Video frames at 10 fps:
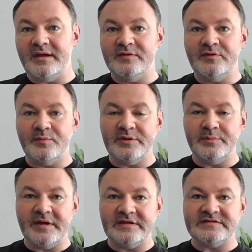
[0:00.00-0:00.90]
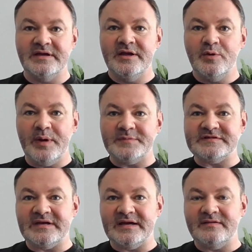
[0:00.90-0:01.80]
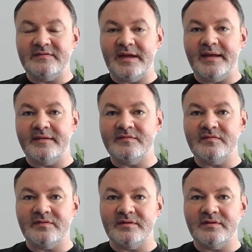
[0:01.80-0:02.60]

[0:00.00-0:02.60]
into Winnipeg's website and